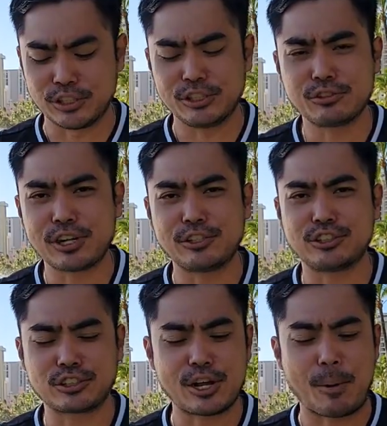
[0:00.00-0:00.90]
the ikura
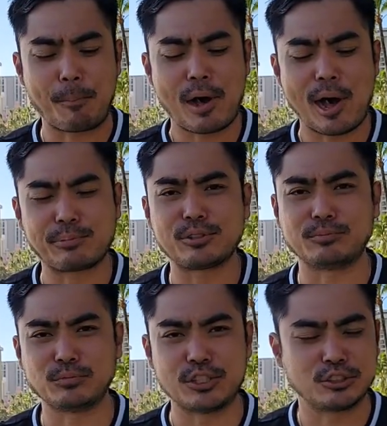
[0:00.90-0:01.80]
just kind of pops
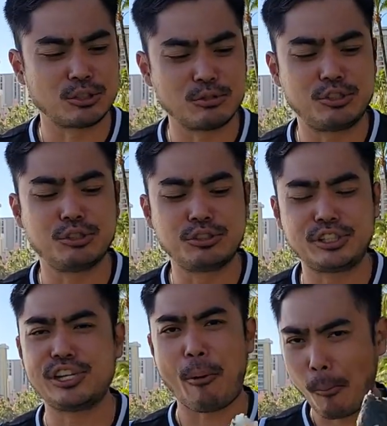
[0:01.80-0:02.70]
and it's so
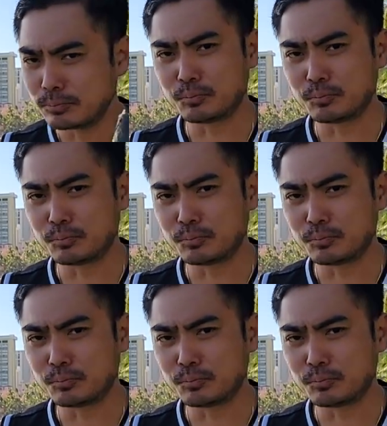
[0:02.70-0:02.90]
juicy.